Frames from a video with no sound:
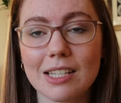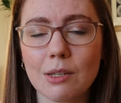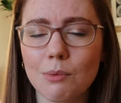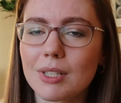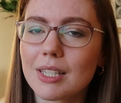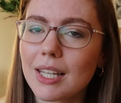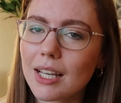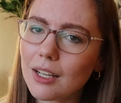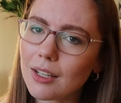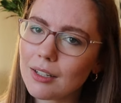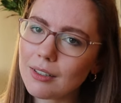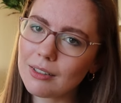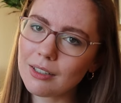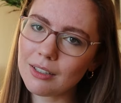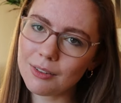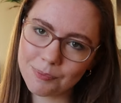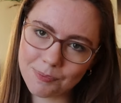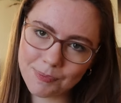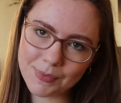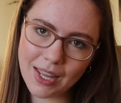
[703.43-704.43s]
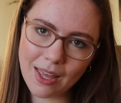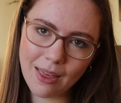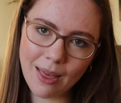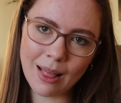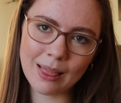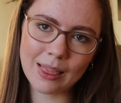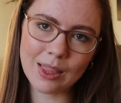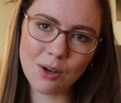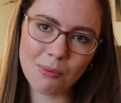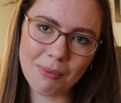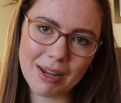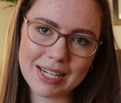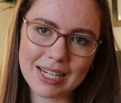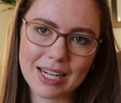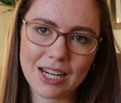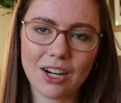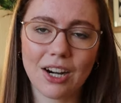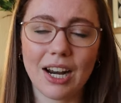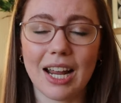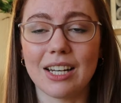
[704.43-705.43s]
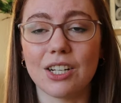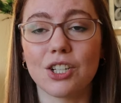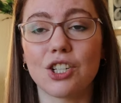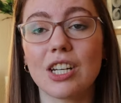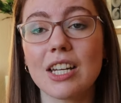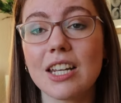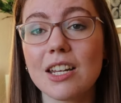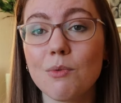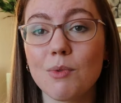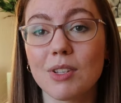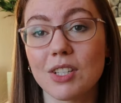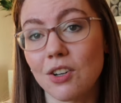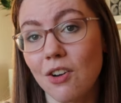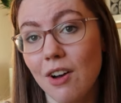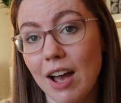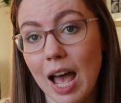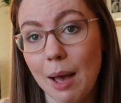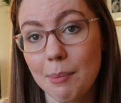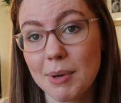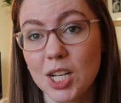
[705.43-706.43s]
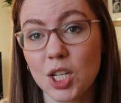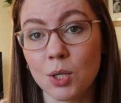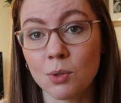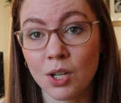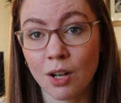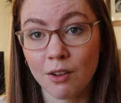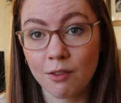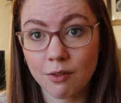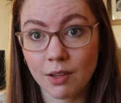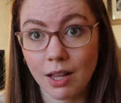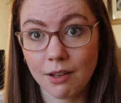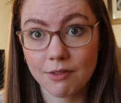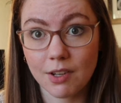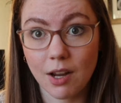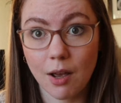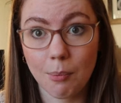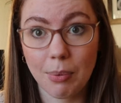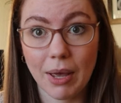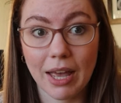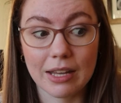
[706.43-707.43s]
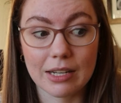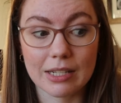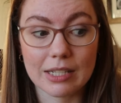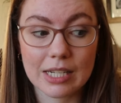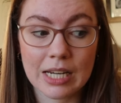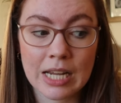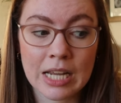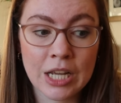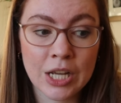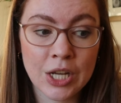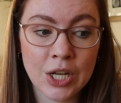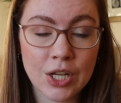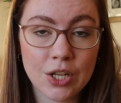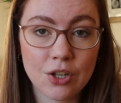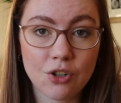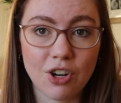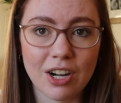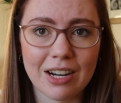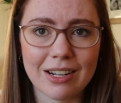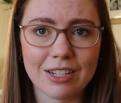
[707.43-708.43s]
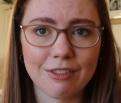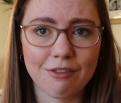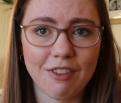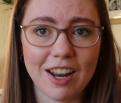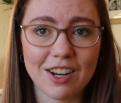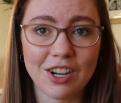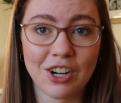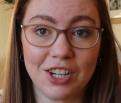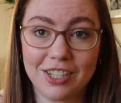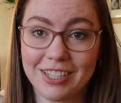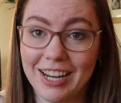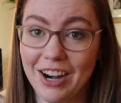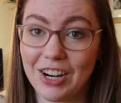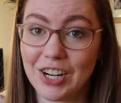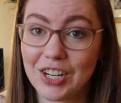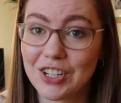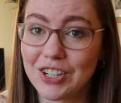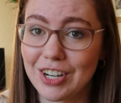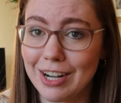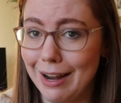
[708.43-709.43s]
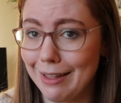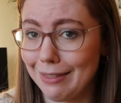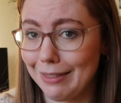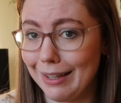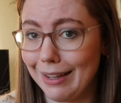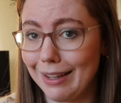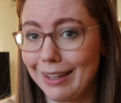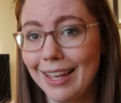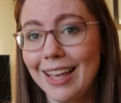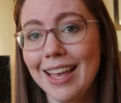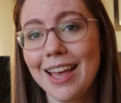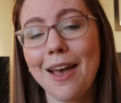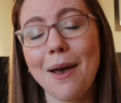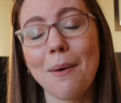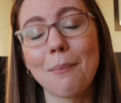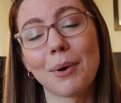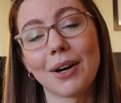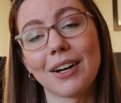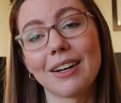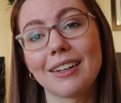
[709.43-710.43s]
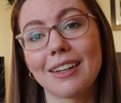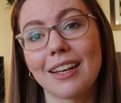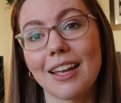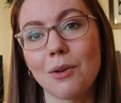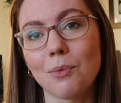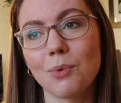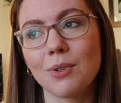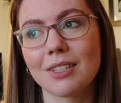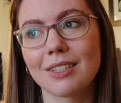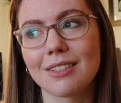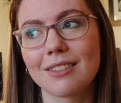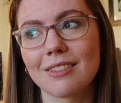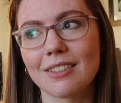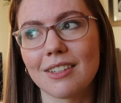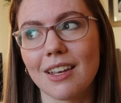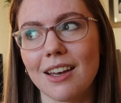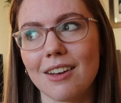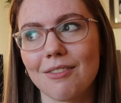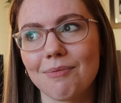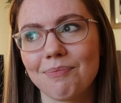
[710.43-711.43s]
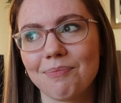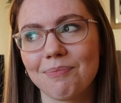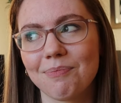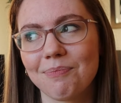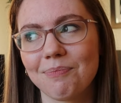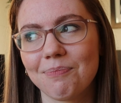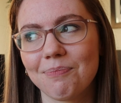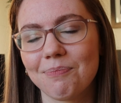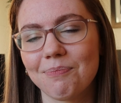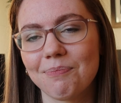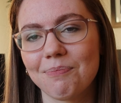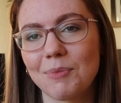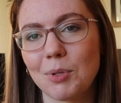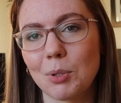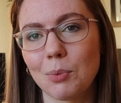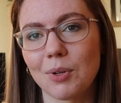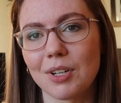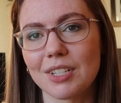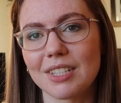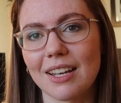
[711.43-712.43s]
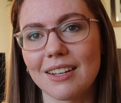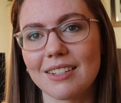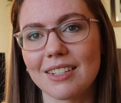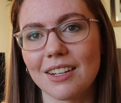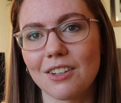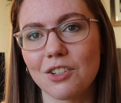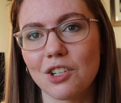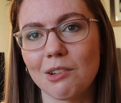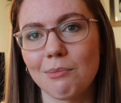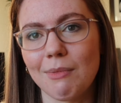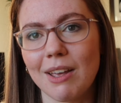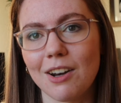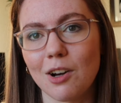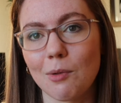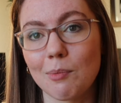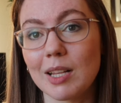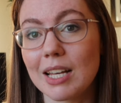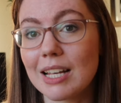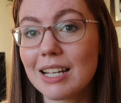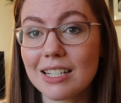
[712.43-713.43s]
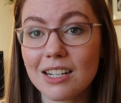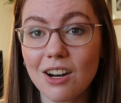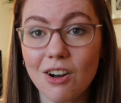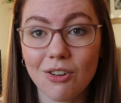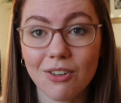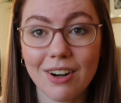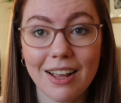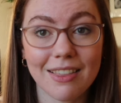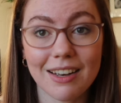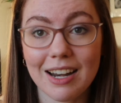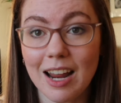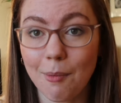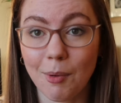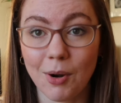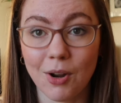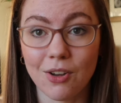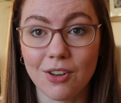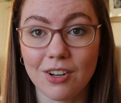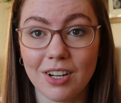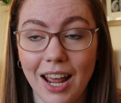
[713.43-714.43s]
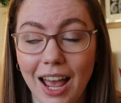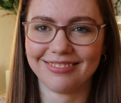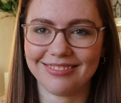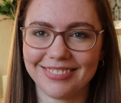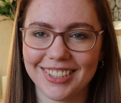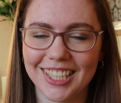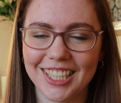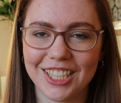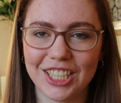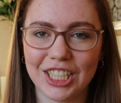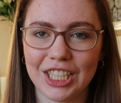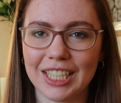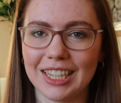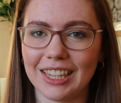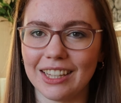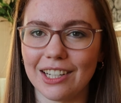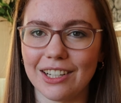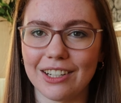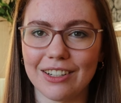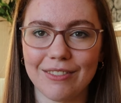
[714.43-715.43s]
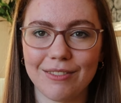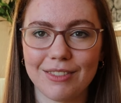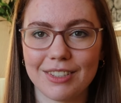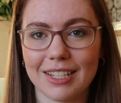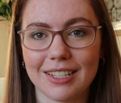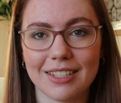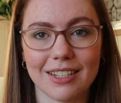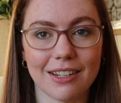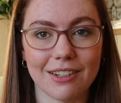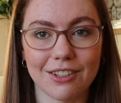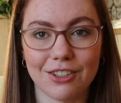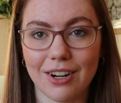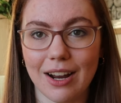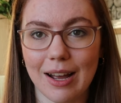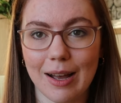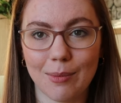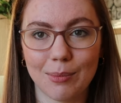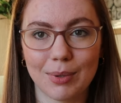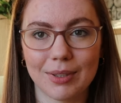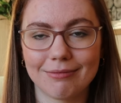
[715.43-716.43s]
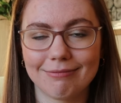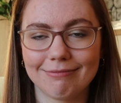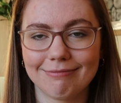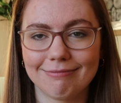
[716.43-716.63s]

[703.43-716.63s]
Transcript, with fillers: He was like, oh, hello my dear, and she was not happy. She was all fluffed up and trying to defend her territory, I think. But it was, yeah, super exciting. She made her place known in the neighborhood. She loves a sun trap.